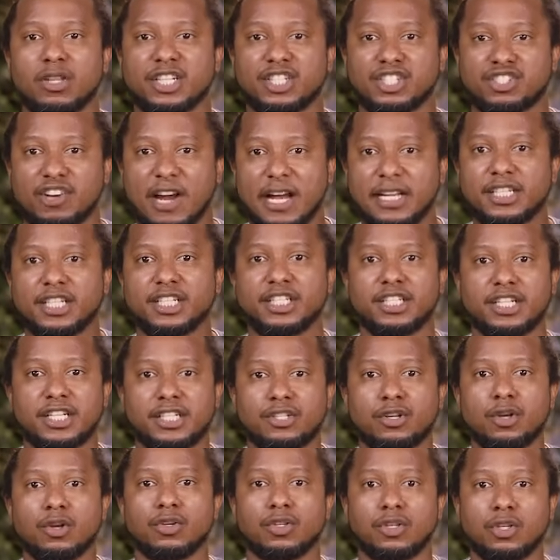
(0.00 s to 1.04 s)
strategies
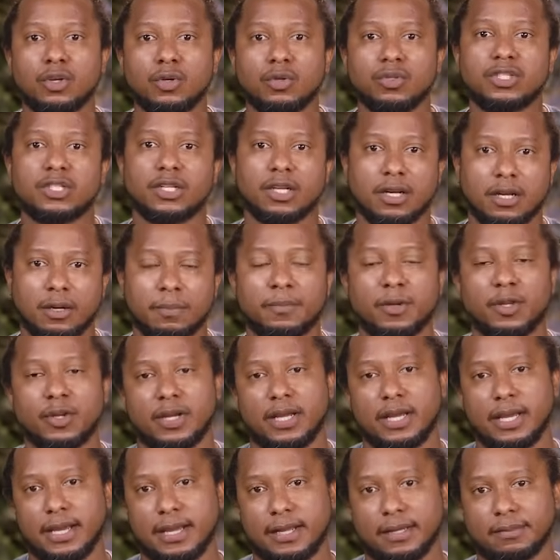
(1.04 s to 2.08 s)
you use to
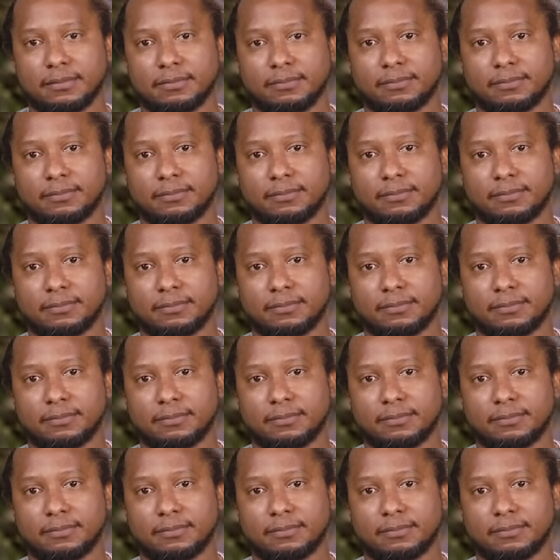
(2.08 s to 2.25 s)
communicate.